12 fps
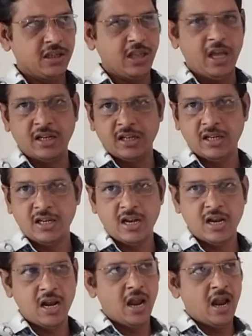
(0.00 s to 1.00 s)

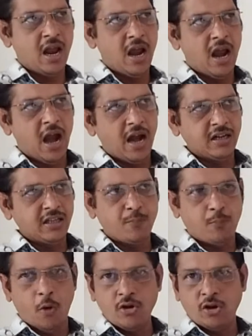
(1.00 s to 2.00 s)
Then at
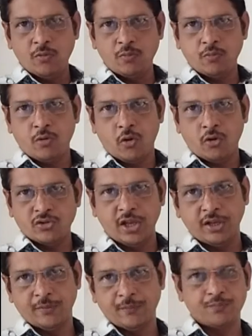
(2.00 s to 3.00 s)
the point of
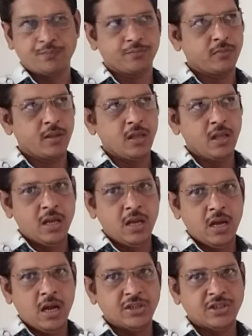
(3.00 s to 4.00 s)

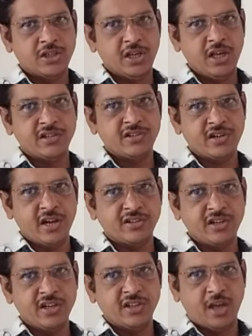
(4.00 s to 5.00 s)
crossing, a shear
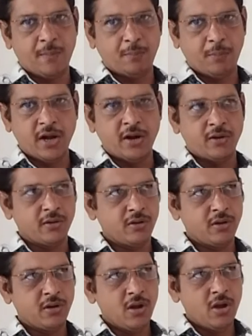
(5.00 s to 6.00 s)
stress is
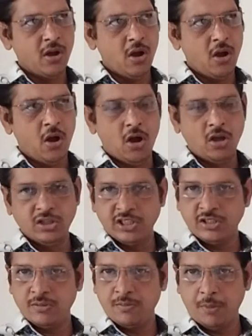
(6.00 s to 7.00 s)
applied on
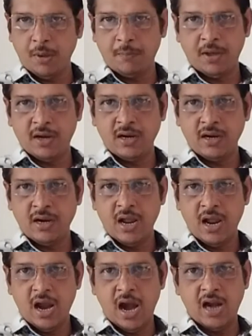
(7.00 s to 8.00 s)
this paper
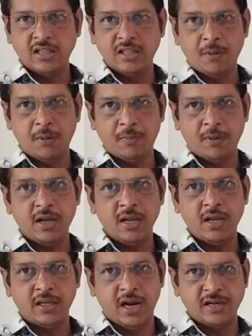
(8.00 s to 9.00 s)
and the
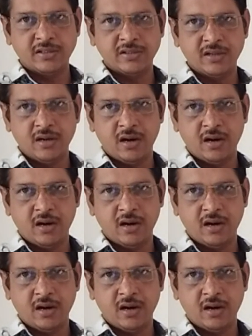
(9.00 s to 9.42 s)
paper gets